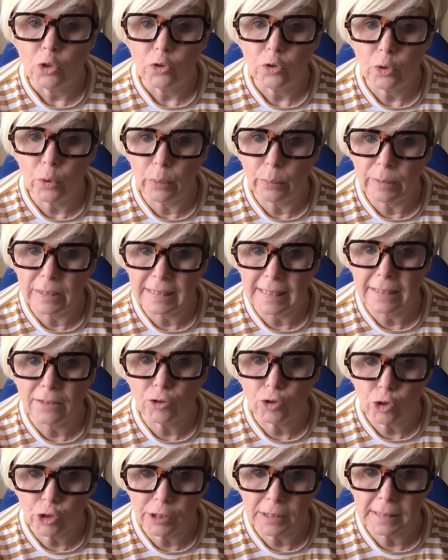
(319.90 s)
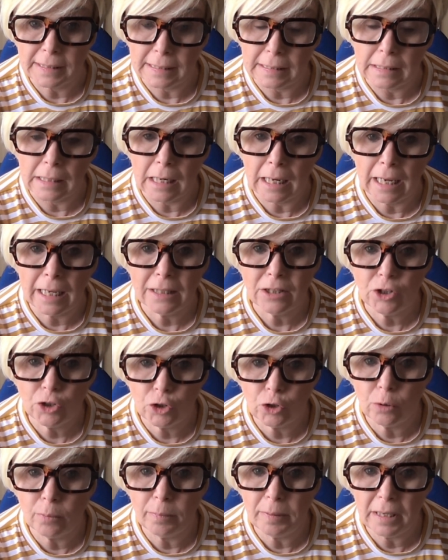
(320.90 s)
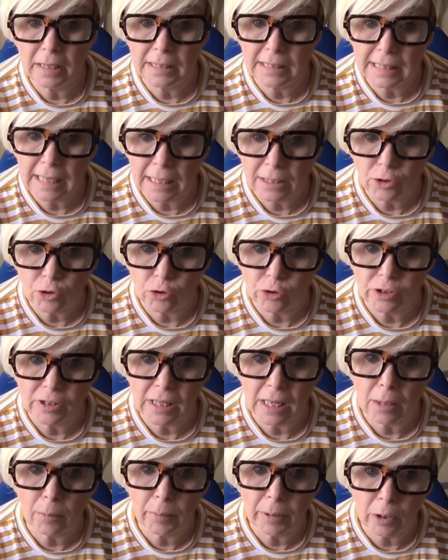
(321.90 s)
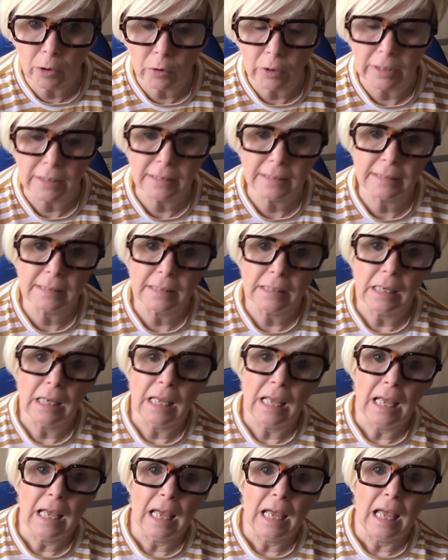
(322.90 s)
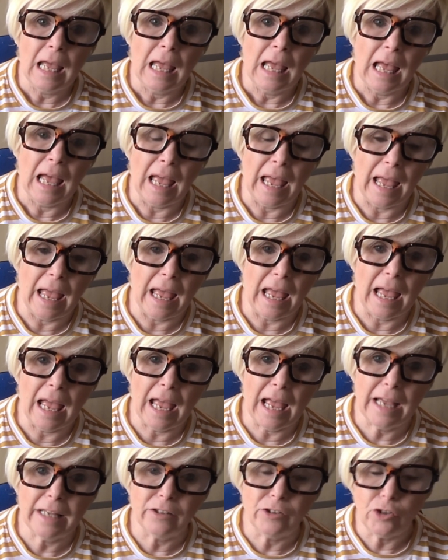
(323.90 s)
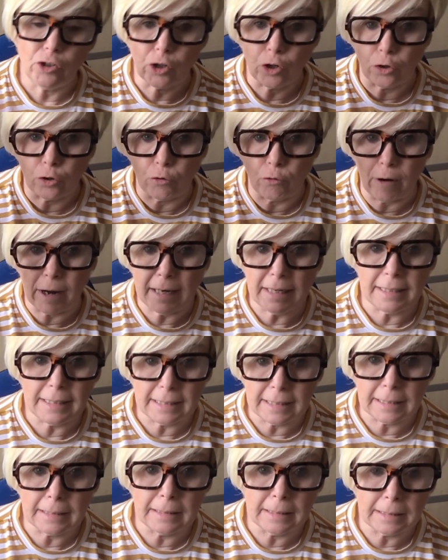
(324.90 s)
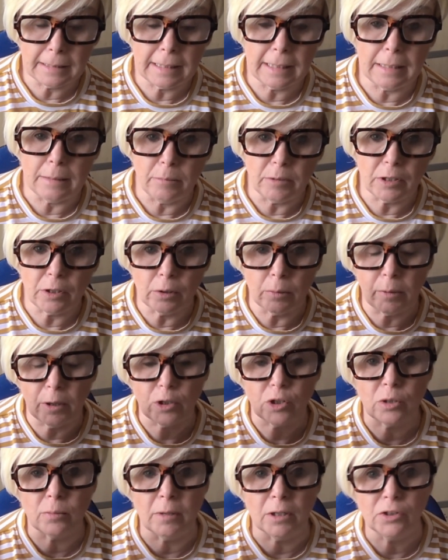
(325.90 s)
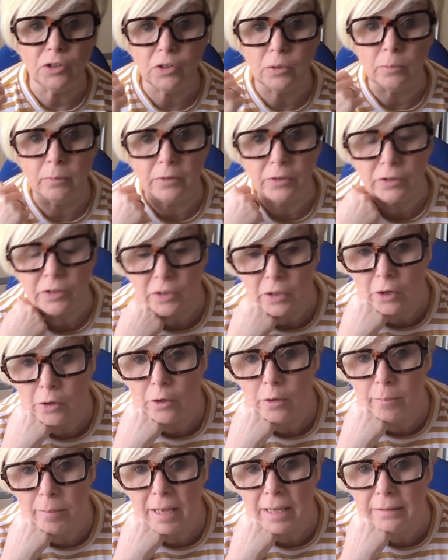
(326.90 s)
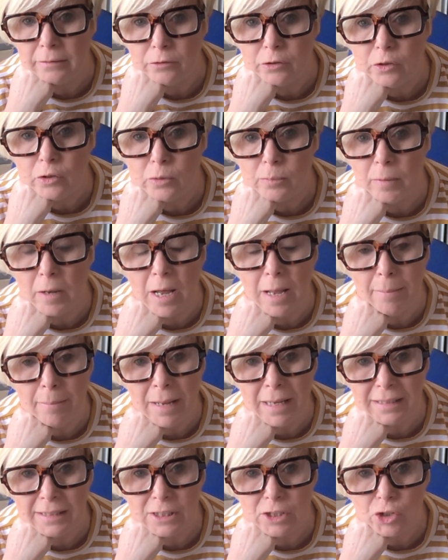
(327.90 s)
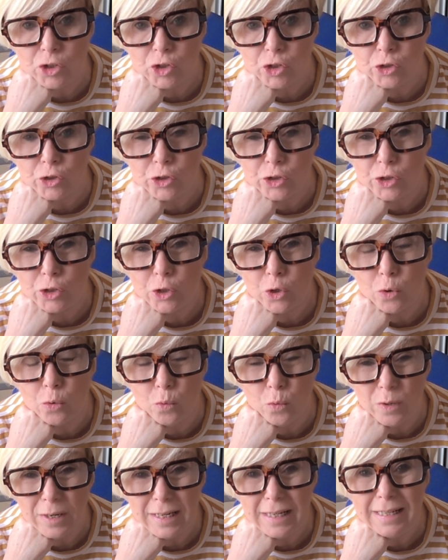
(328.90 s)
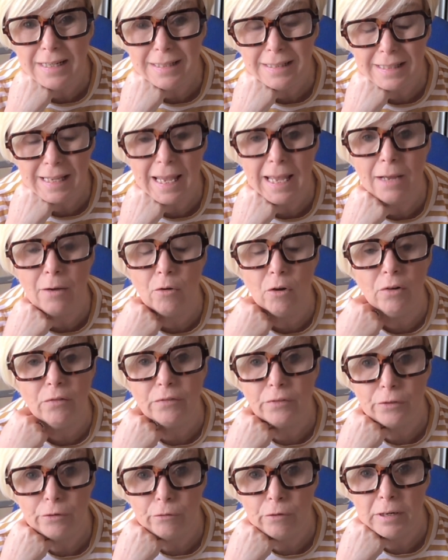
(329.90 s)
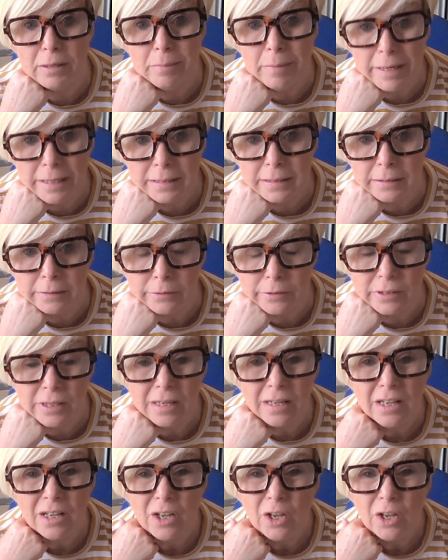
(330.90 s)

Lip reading: So it was interesting. I had to do a bit of Tetris, I'll be honest, and graded in the seams at the bottom on some of the skirt panels, but I managed to squeeze it out of 3 meters.